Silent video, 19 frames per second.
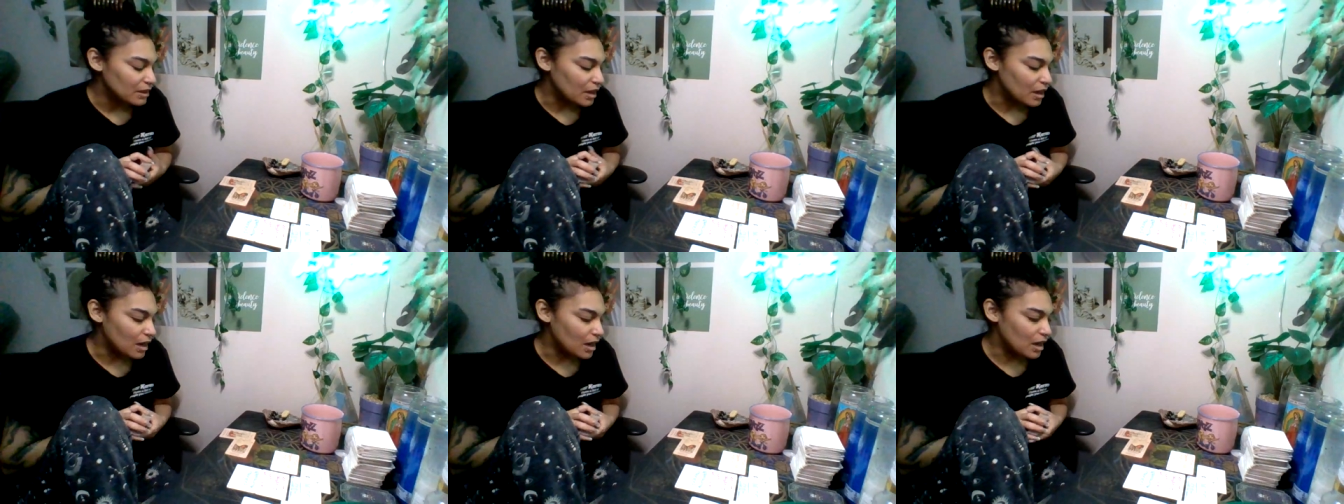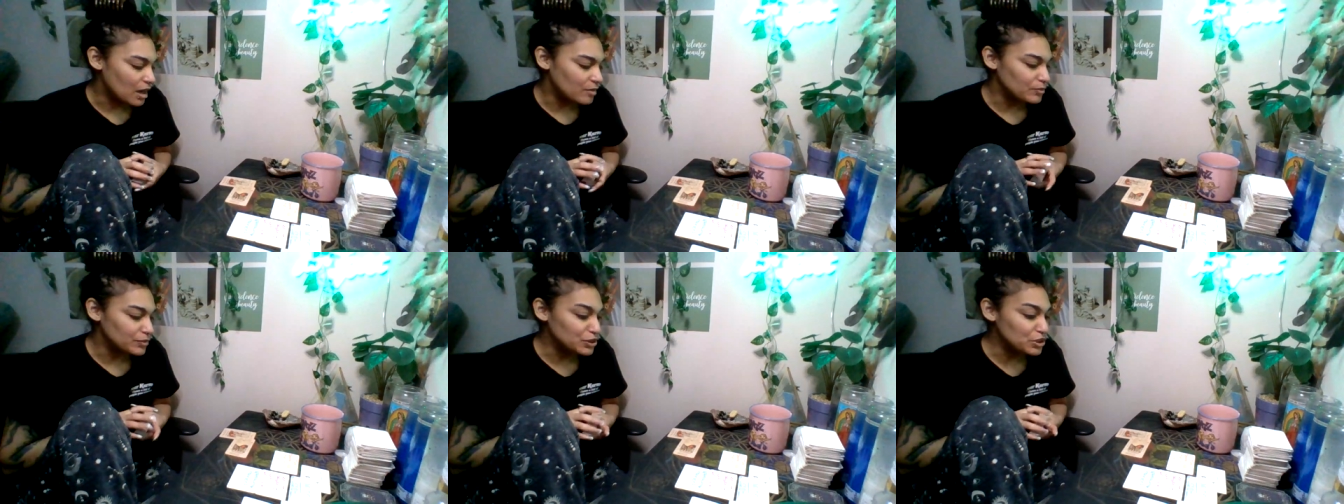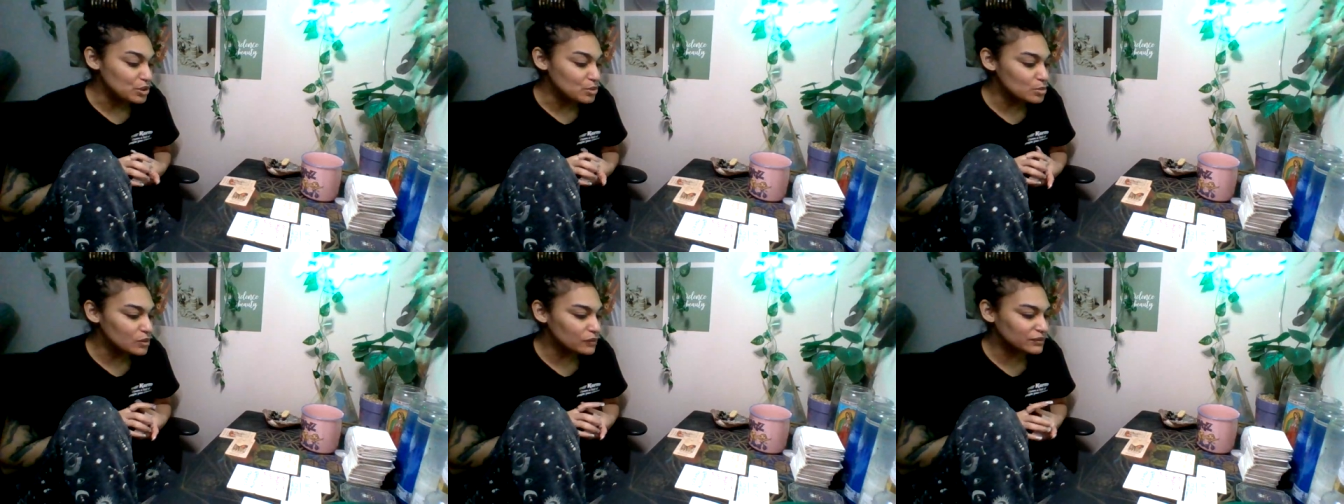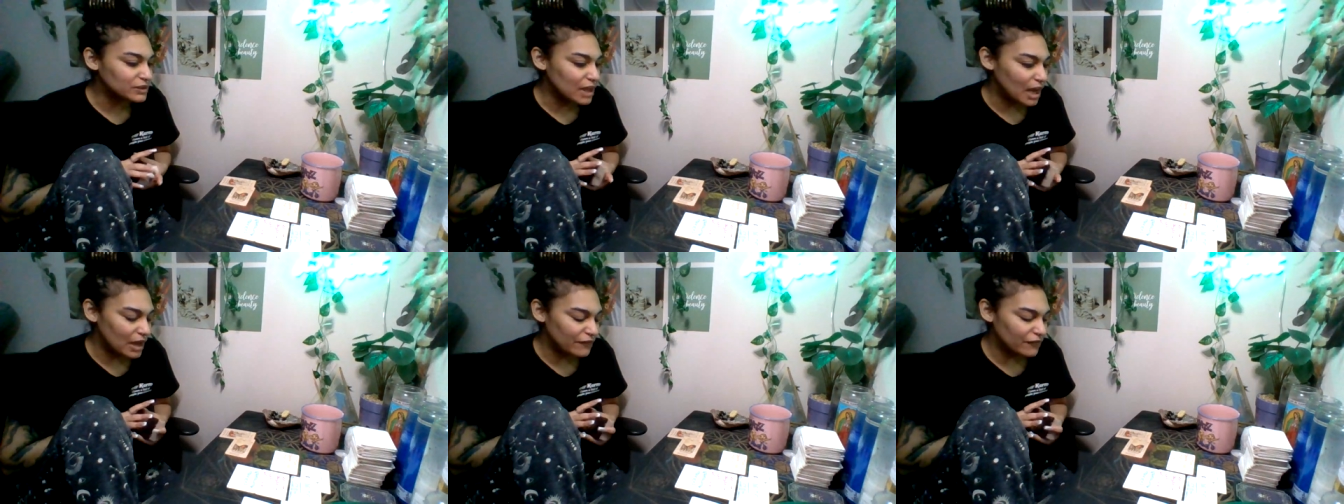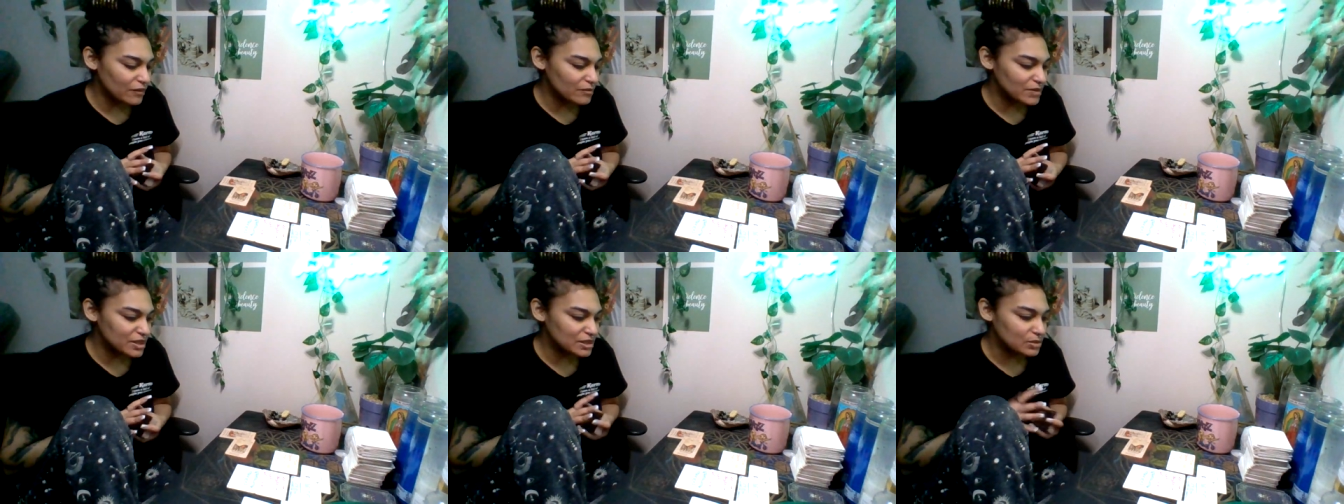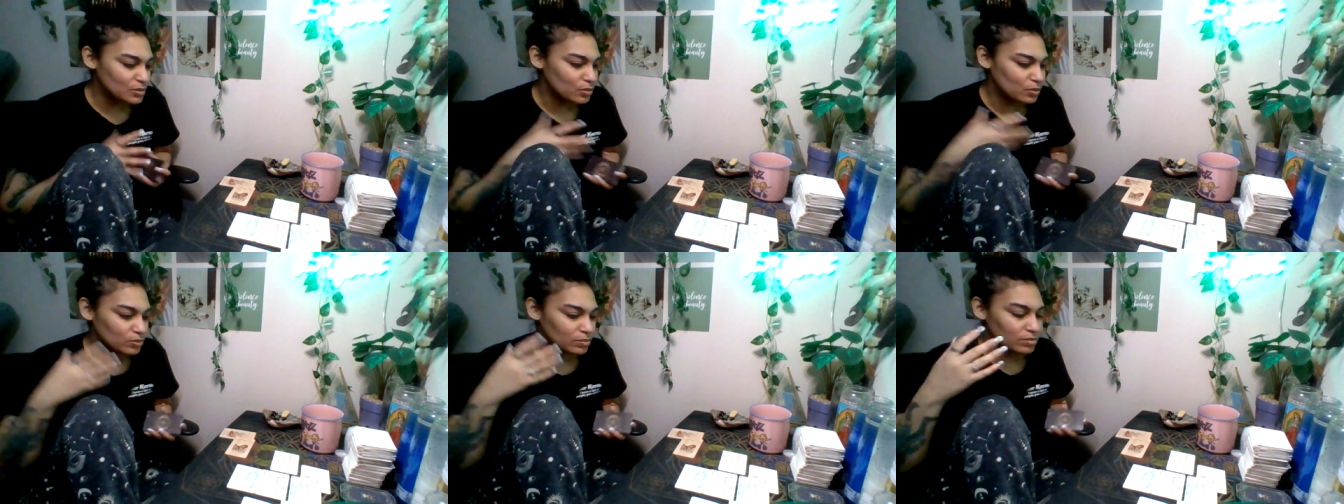You moved on from
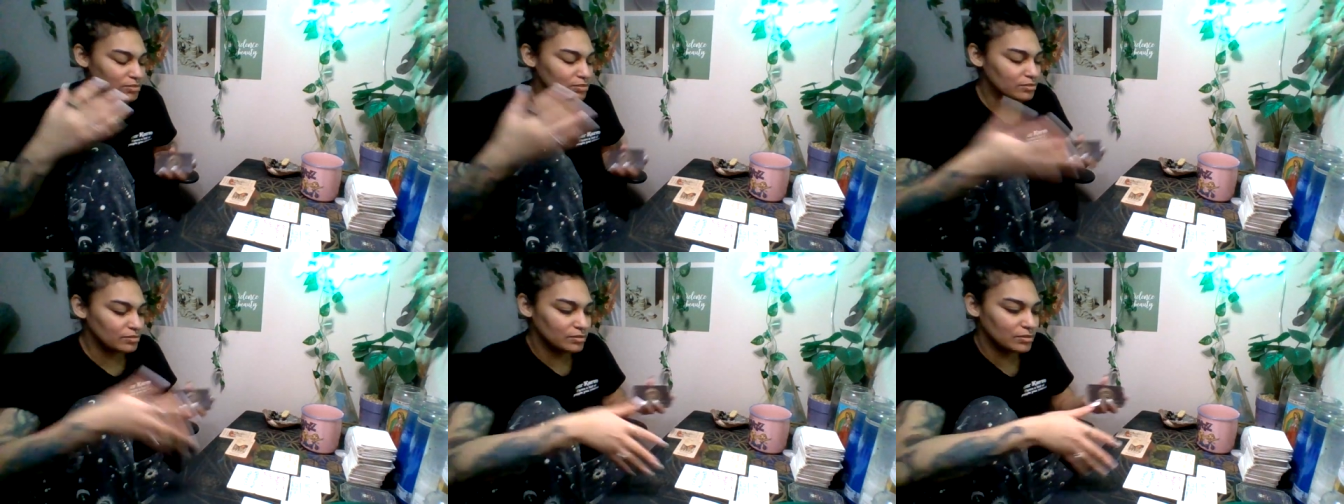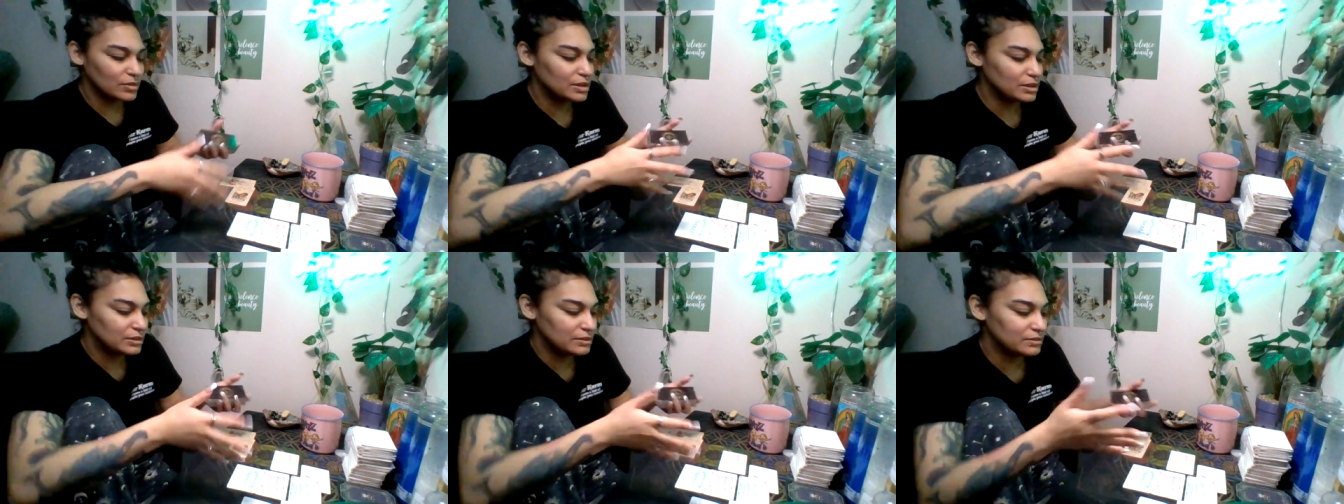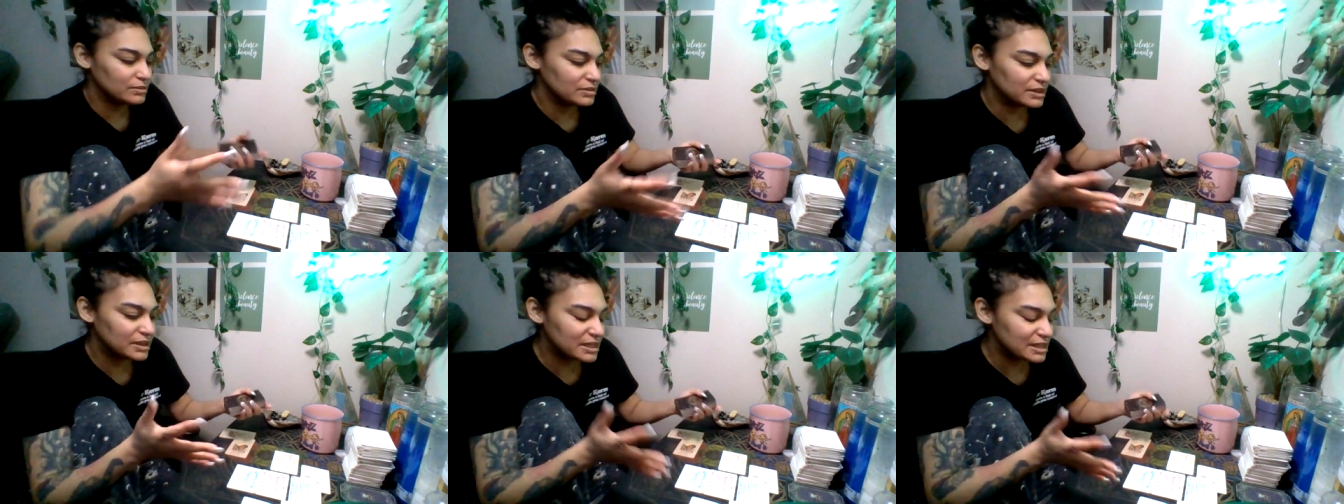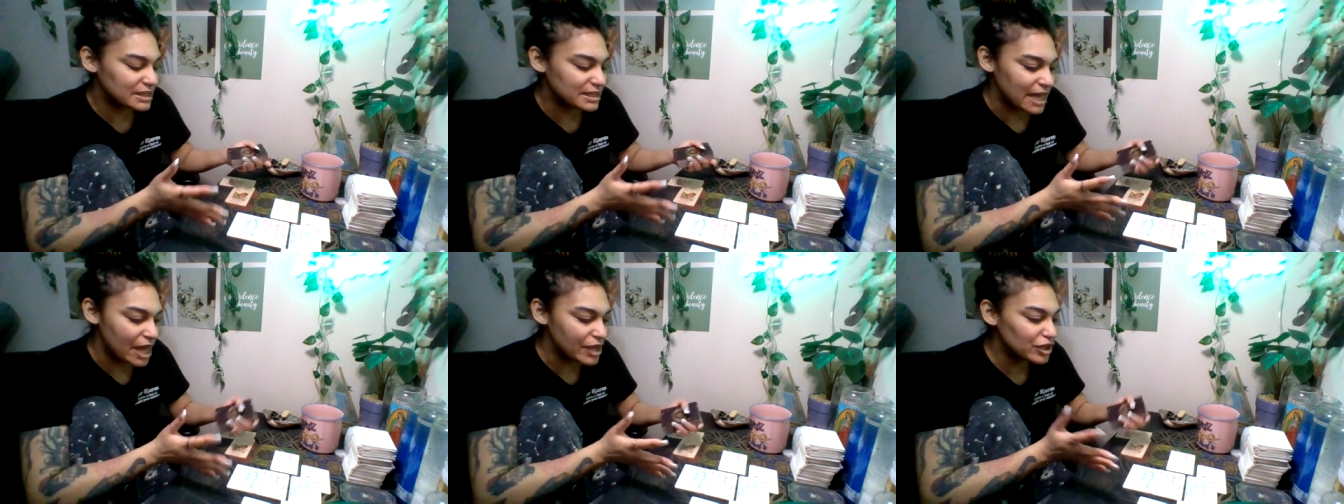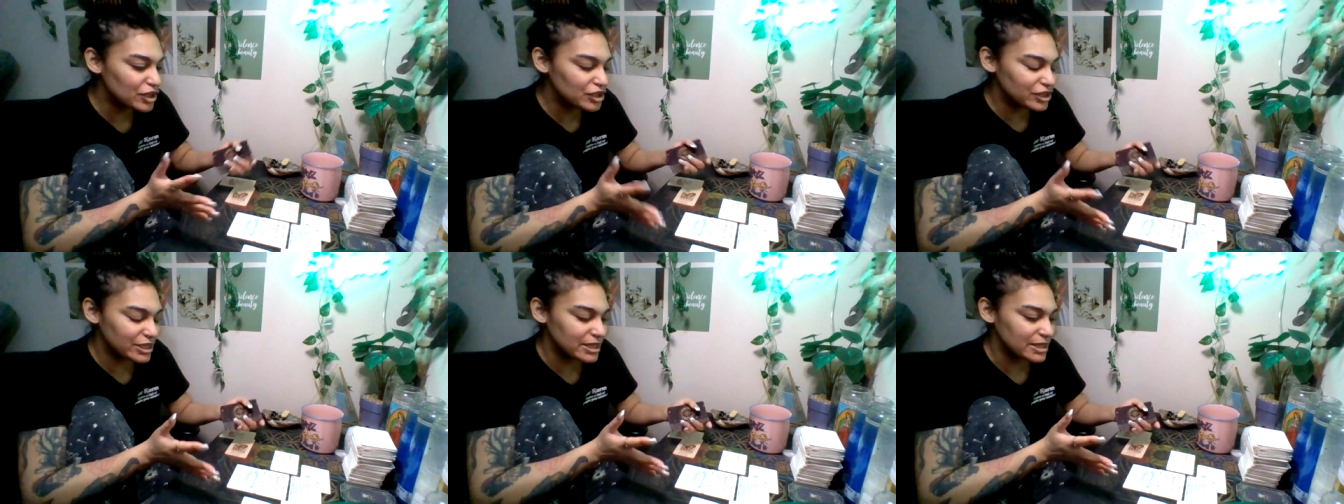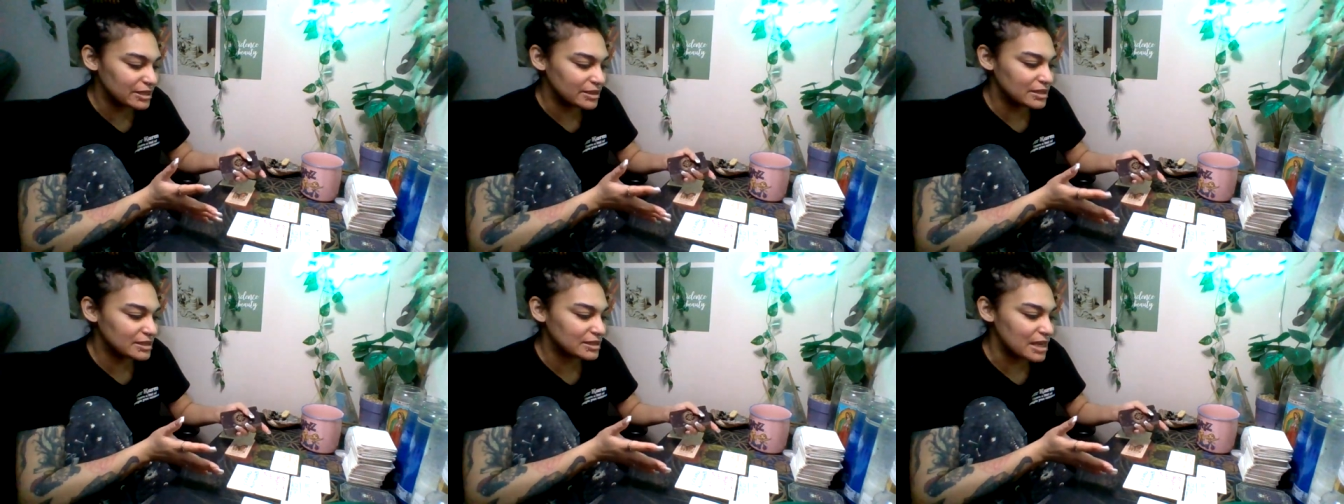this
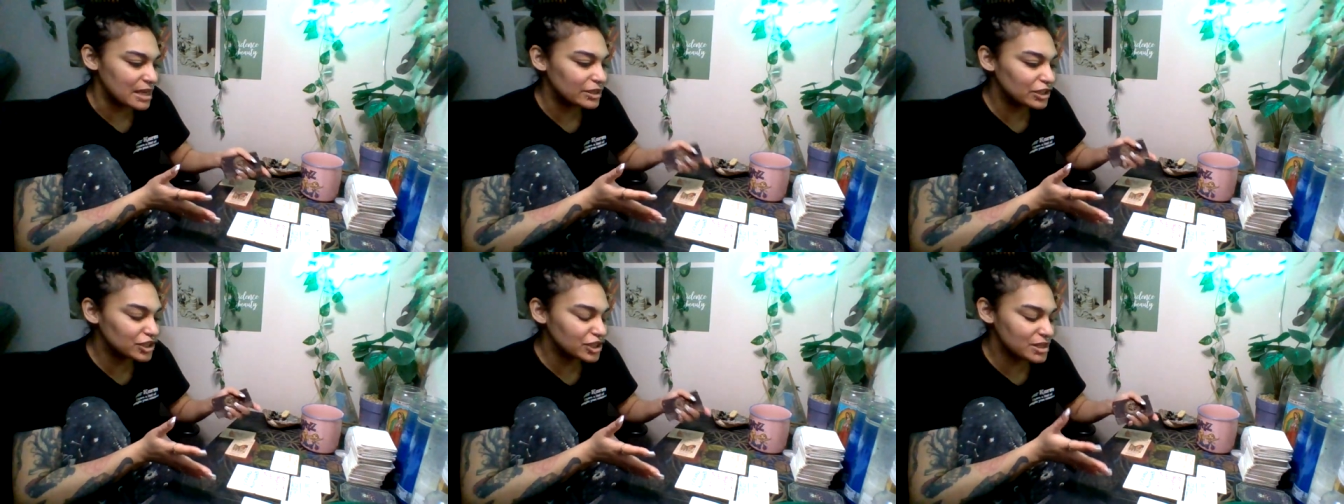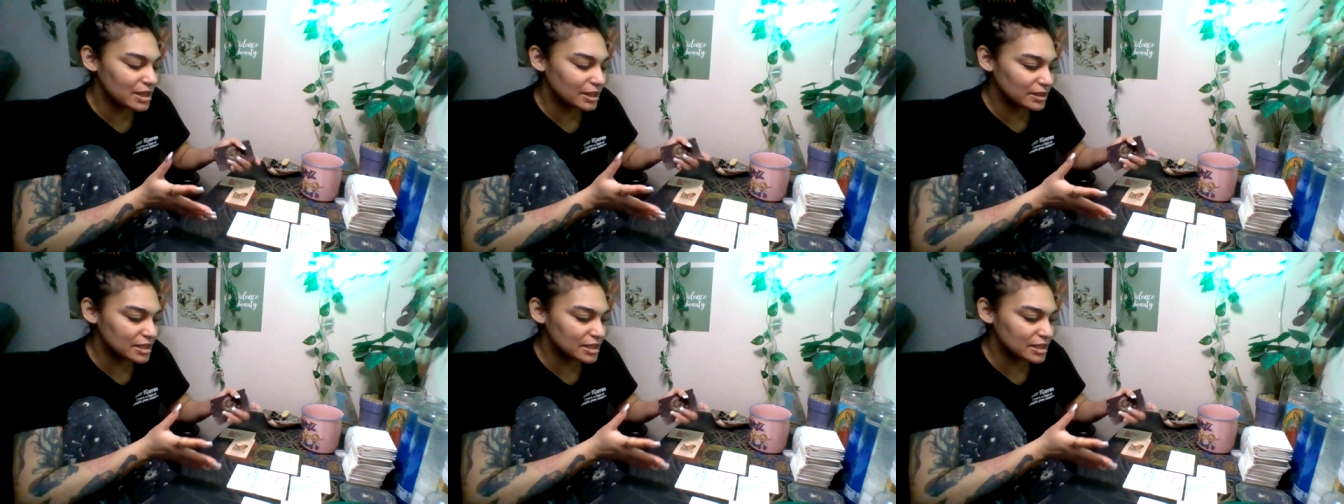energy that